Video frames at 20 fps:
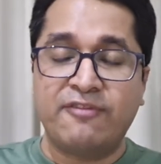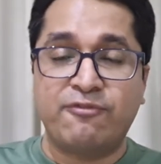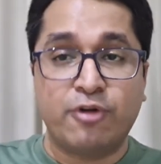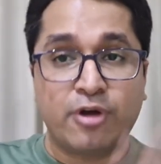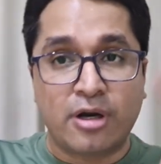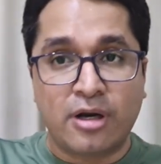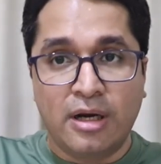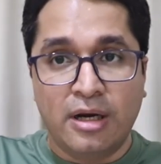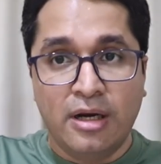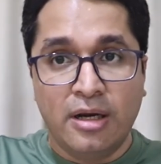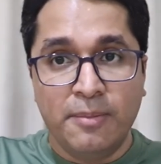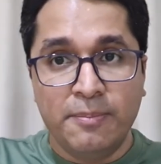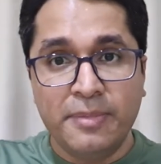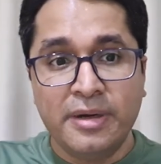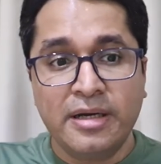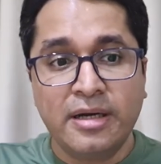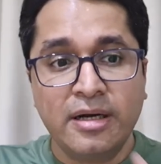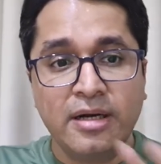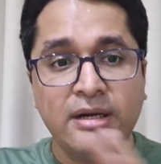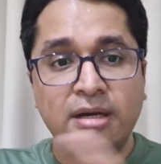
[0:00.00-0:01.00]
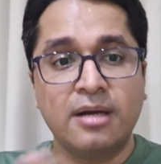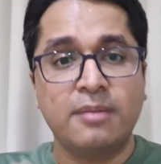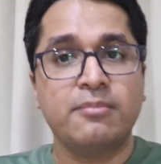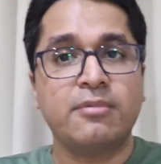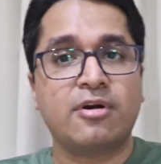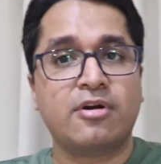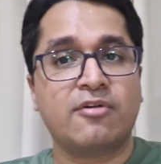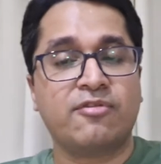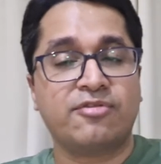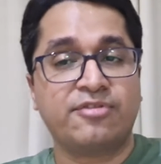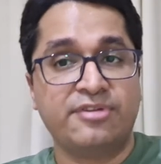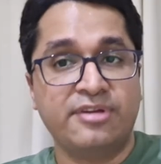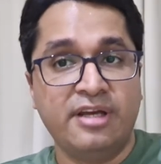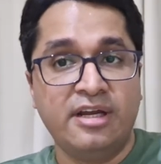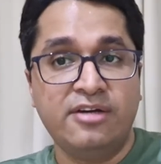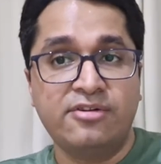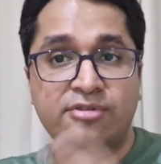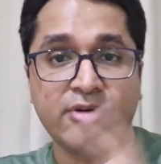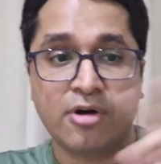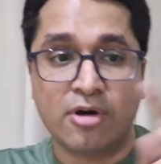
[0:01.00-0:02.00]
for a limited number of
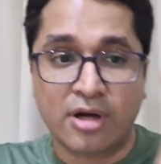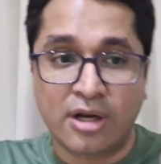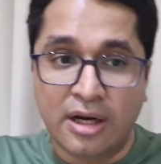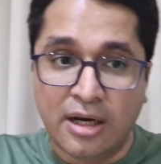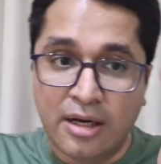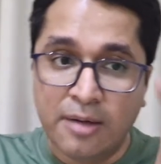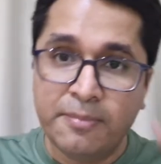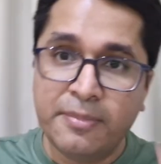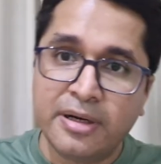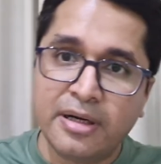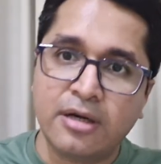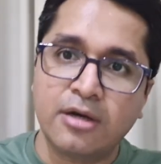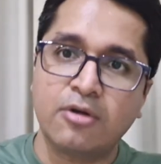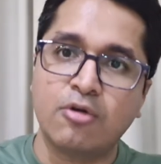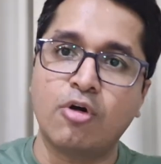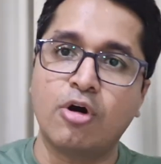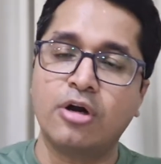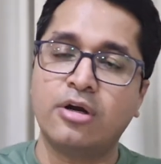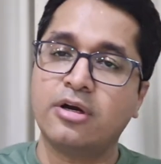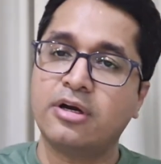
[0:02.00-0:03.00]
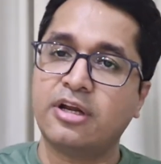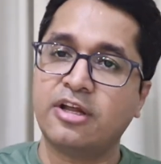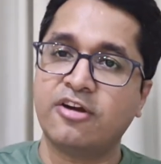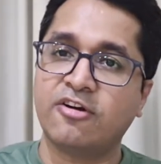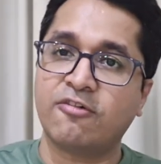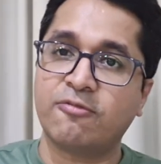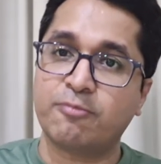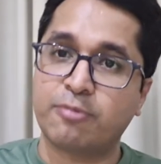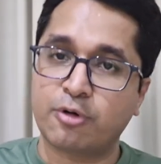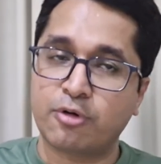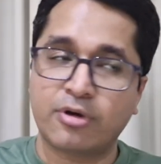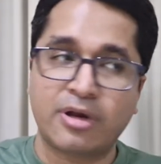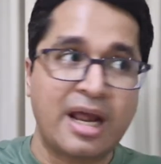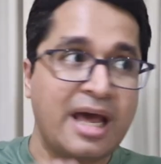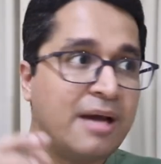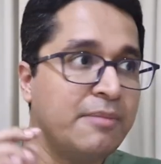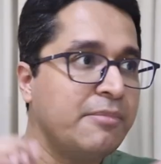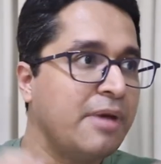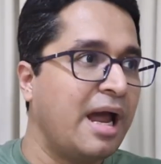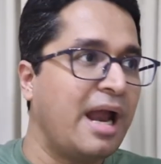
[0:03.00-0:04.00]
seats or a limited quantity of
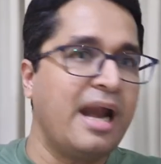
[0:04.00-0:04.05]
program,